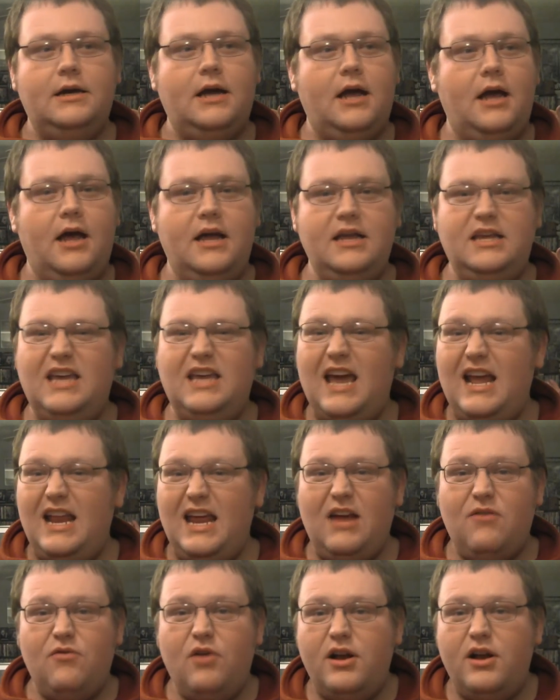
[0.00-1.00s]
a
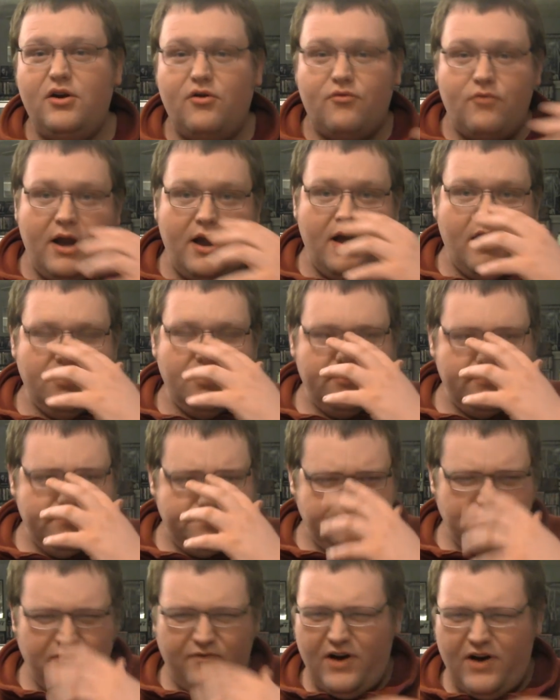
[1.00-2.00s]
yeti running around
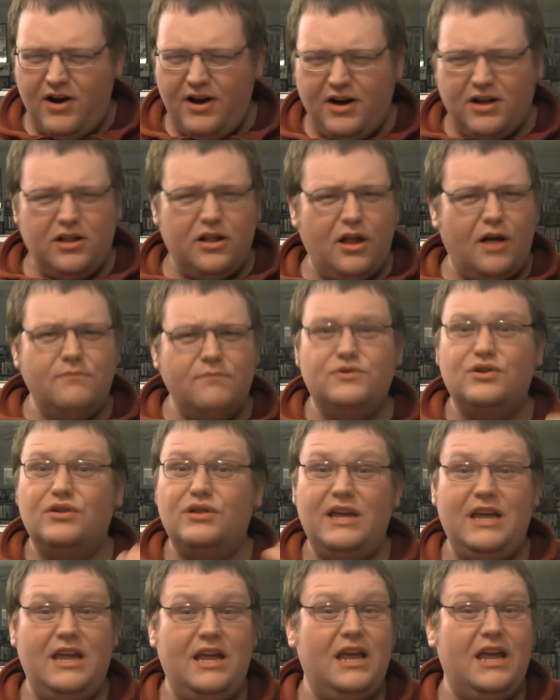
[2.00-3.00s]
very
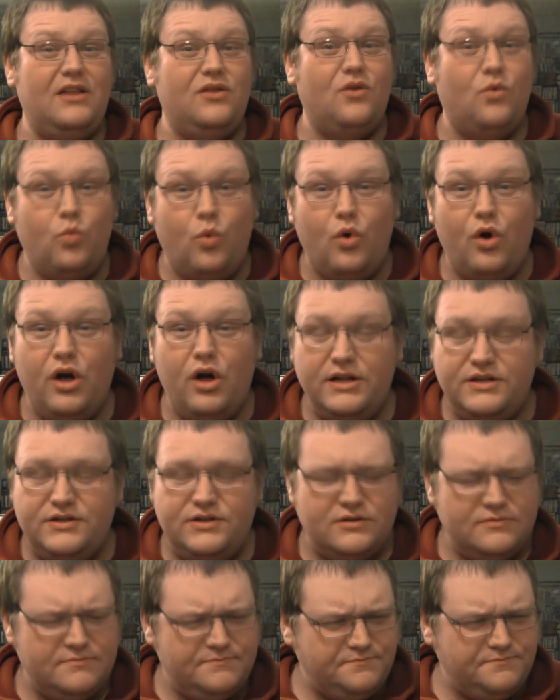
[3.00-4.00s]
clumsily in the
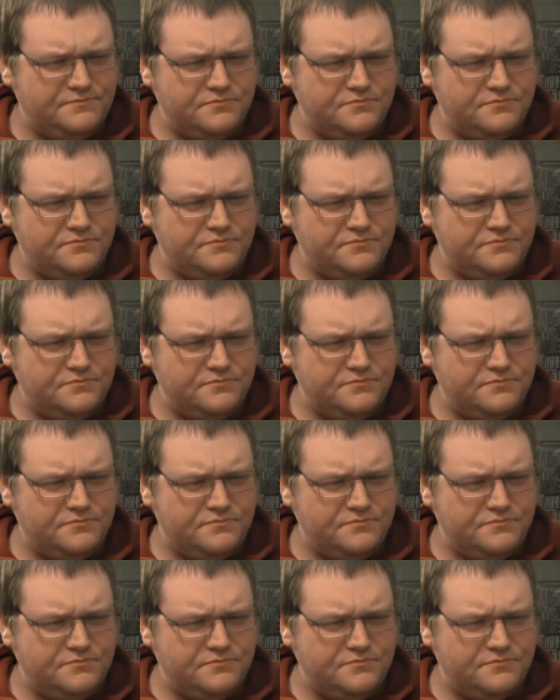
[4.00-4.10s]
woods.